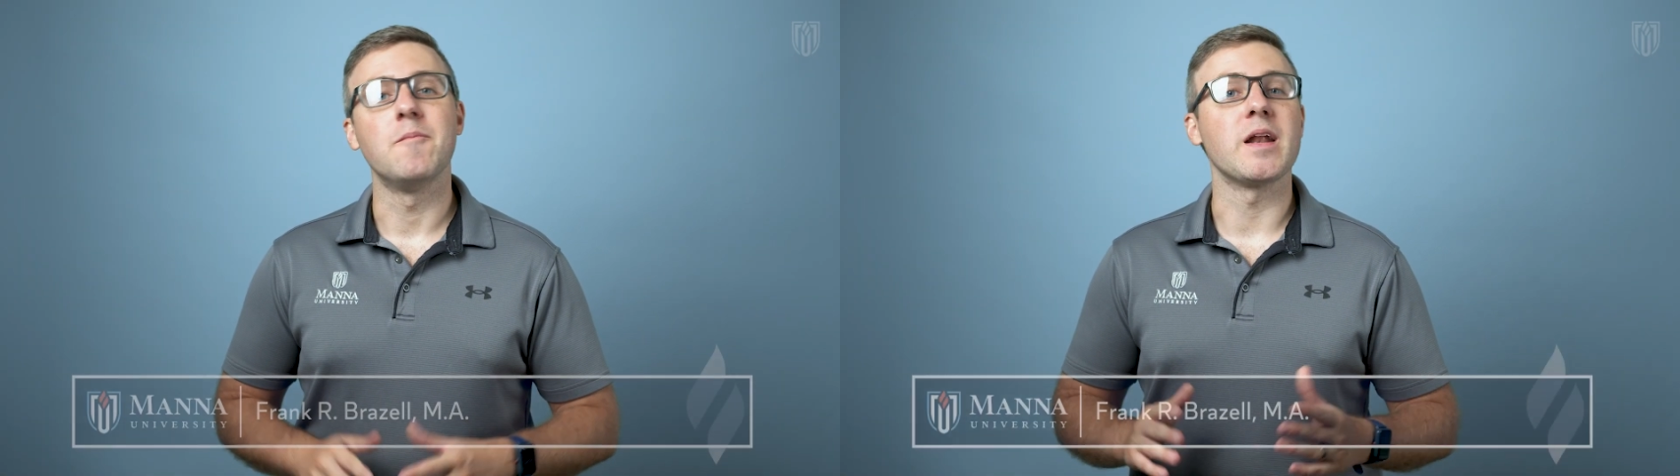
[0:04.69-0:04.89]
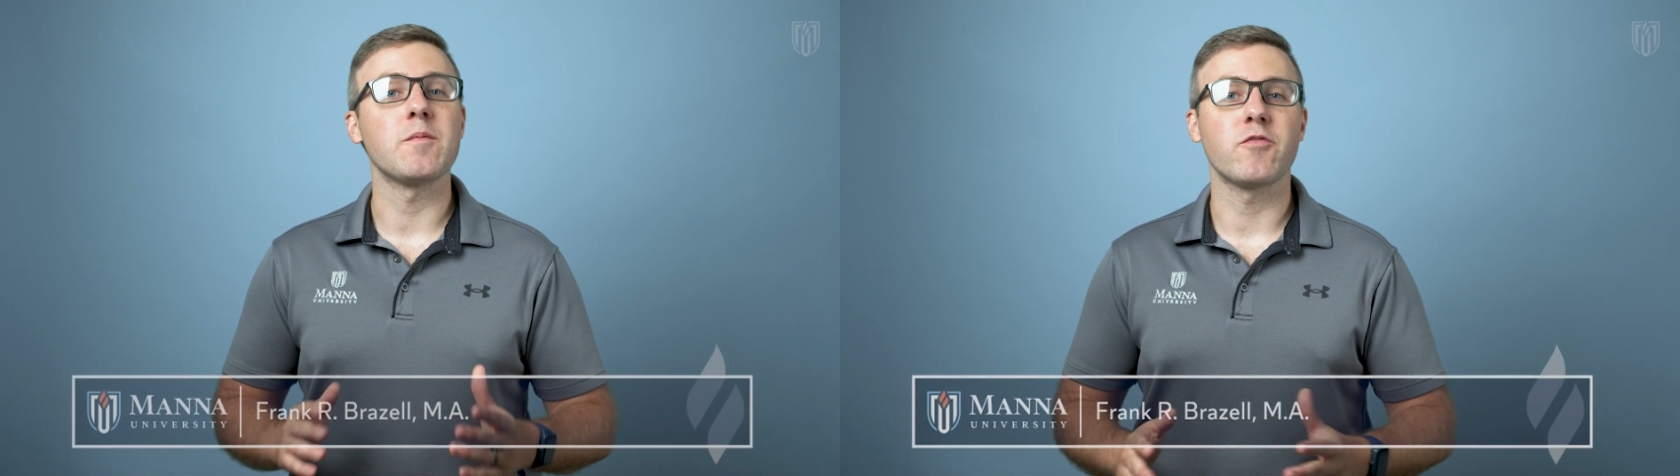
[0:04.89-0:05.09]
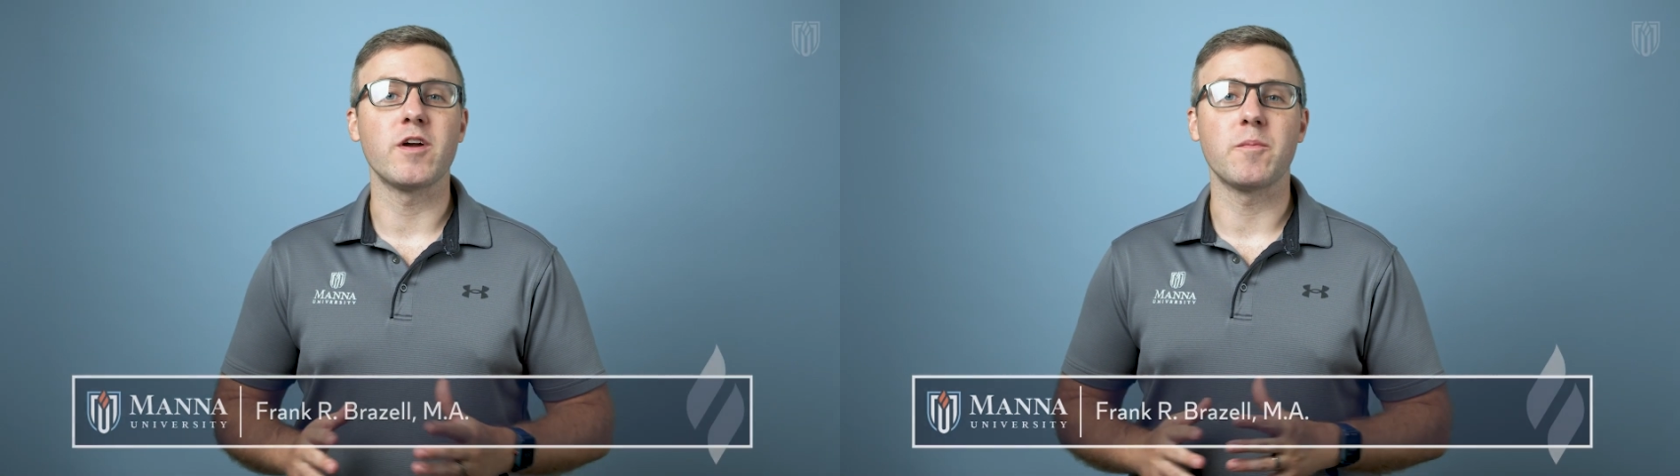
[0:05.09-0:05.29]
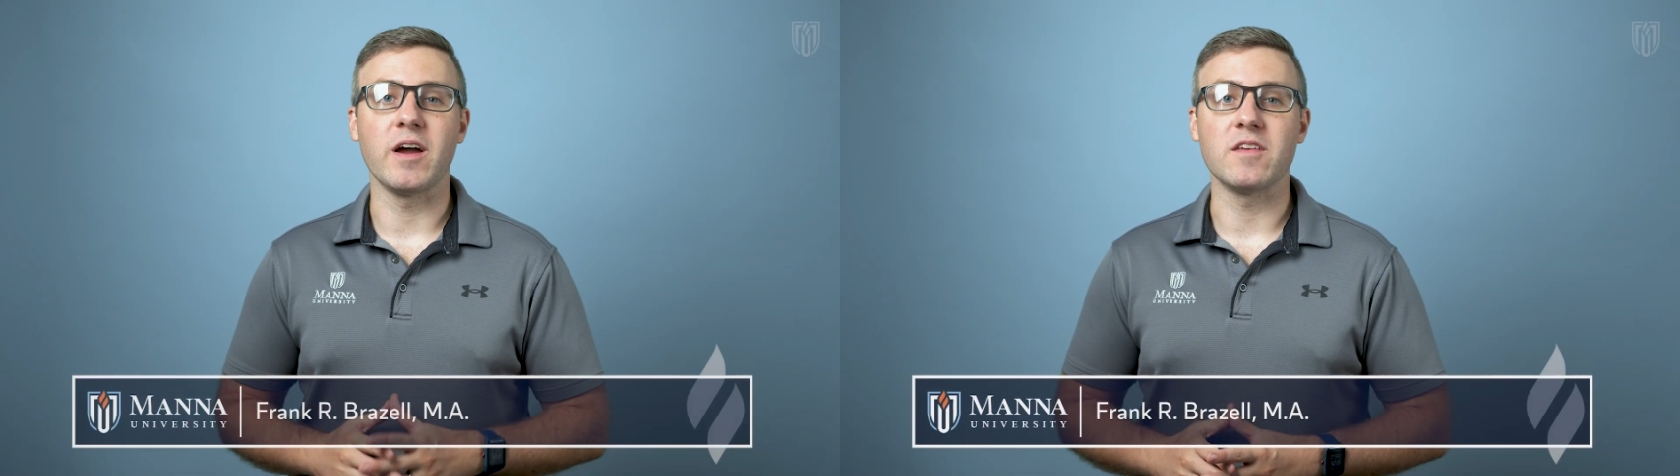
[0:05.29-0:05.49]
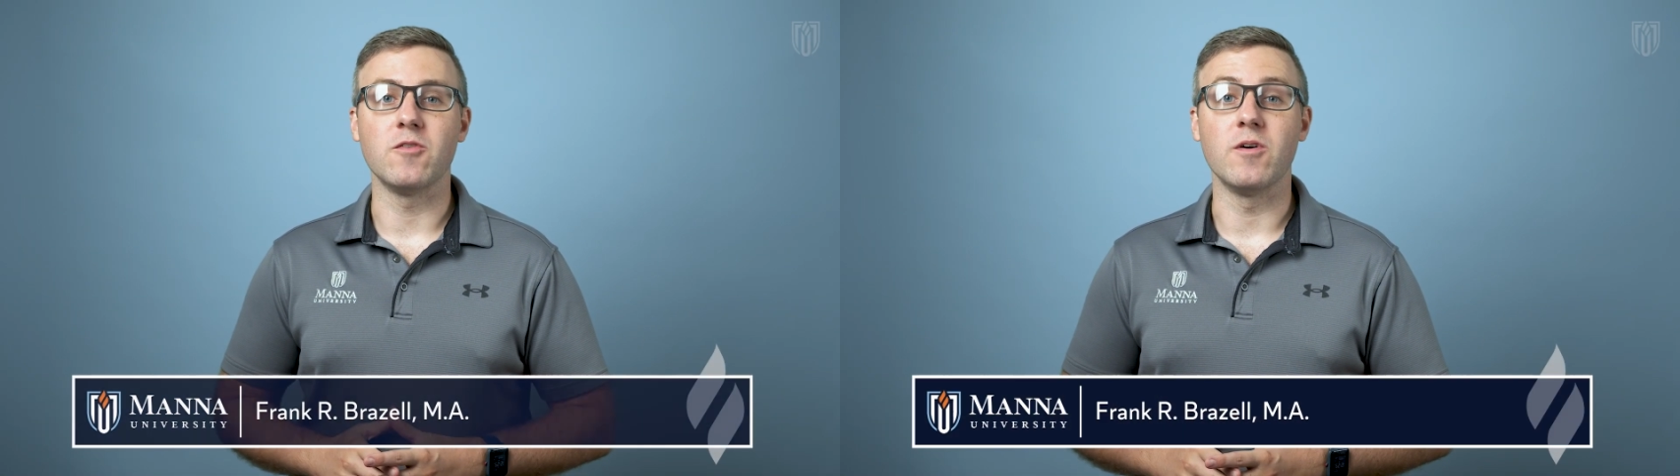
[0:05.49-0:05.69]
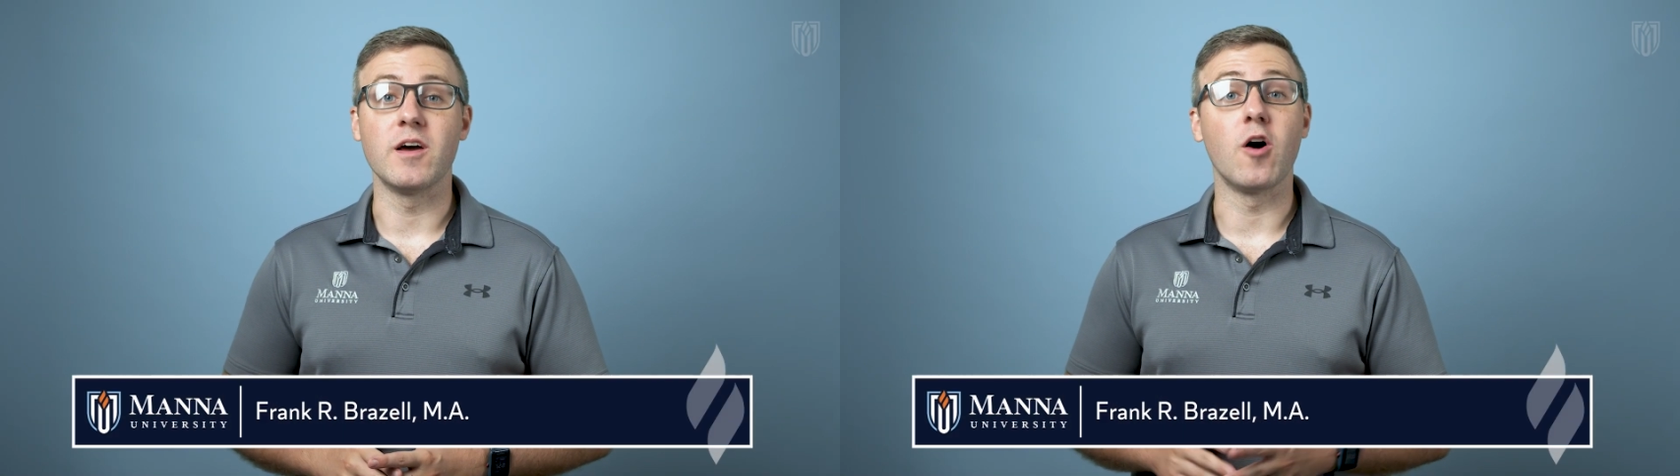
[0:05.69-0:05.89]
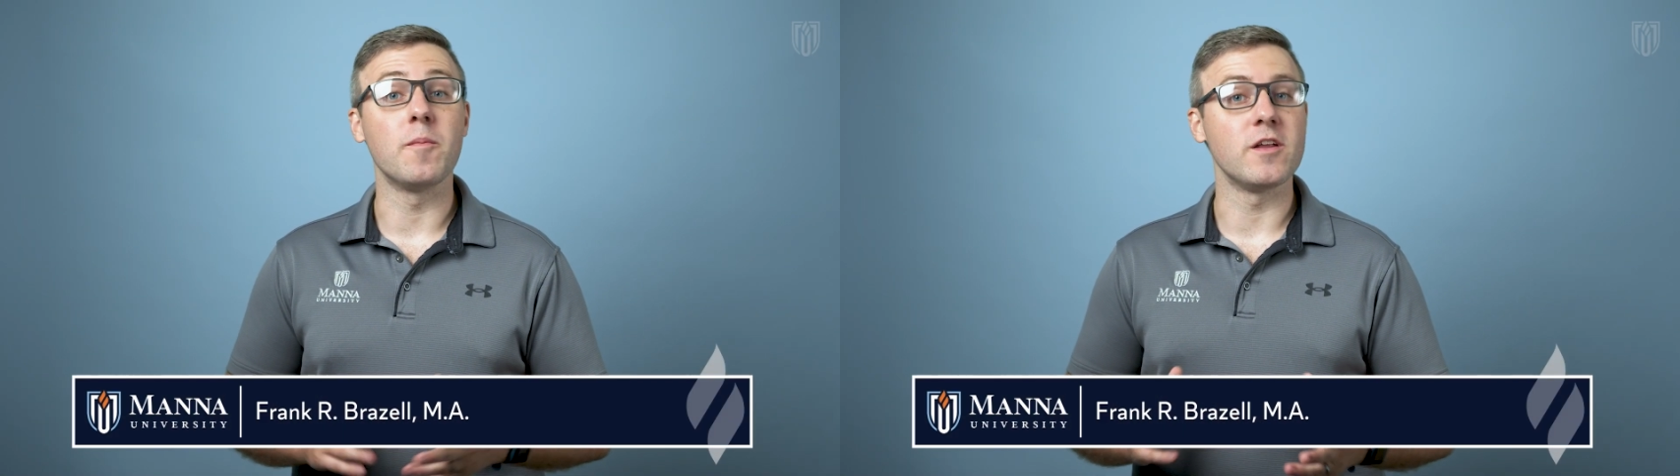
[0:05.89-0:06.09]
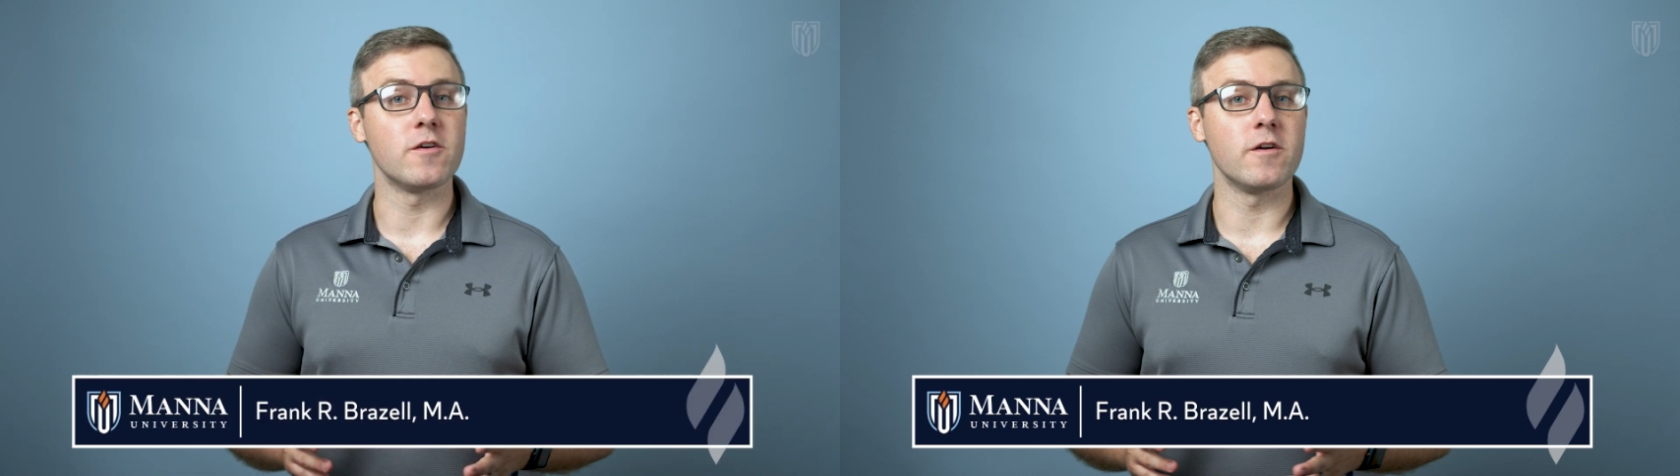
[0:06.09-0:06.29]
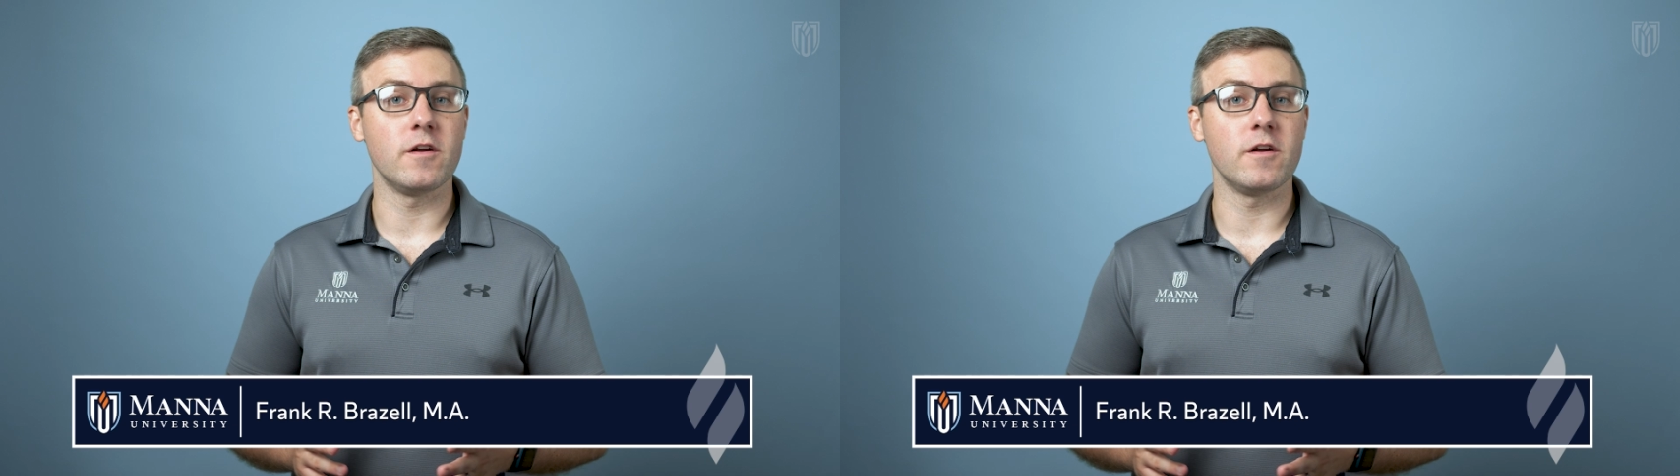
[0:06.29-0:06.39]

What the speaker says: My name is Frank Brazel, and I'll be your